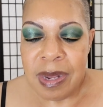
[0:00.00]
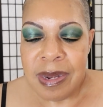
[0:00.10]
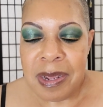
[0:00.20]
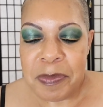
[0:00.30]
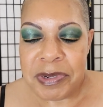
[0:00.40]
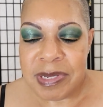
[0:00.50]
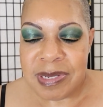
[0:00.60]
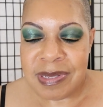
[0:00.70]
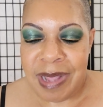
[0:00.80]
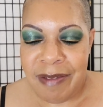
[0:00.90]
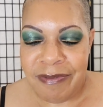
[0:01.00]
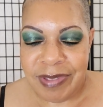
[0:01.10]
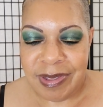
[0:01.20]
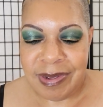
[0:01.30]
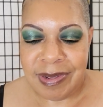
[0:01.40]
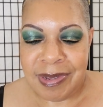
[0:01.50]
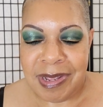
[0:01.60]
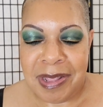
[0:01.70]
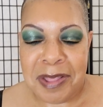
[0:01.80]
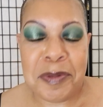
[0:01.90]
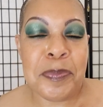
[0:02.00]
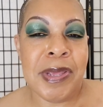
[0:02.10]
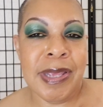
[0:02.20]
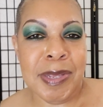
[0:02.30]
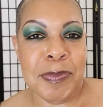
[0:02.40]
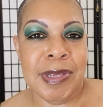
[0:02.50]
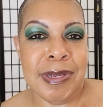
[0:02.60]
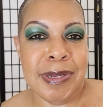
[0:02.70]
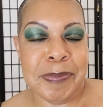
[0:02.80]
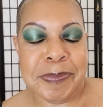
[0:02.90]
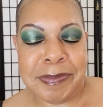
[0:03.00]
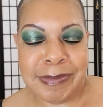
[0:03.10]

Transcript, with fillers: number seven the pick me up